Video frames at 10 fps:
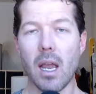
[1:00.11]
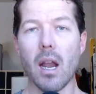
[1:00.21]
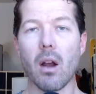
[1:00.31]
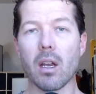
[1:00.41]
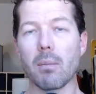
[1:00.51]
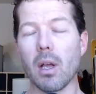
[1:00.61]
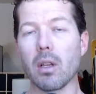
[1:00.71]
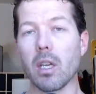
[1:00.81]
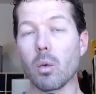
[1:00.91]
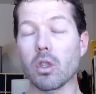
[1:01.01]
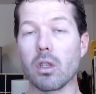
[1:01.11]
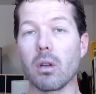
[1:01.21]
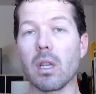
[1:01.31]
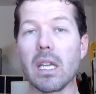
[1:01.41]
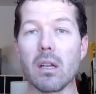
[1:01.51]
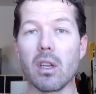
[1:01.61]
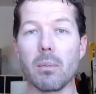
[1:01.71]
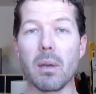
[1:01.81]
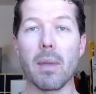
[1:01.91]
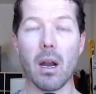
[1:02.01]
Eric and Melanie will still legally
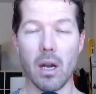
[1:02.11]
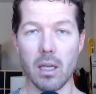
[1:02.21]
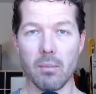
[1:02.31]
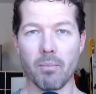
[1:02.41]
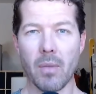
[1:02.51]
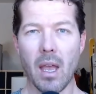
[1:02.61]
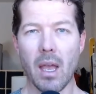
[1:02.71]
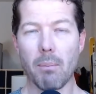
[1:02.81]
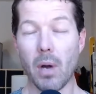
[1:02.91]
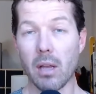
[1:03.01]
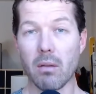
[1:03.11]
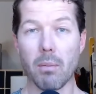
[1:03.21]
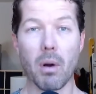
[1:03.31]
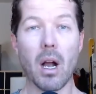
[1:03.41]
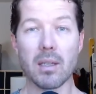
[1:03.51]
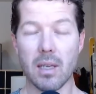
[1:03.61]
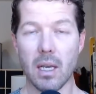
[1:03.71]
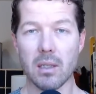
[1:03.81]
be married. But the process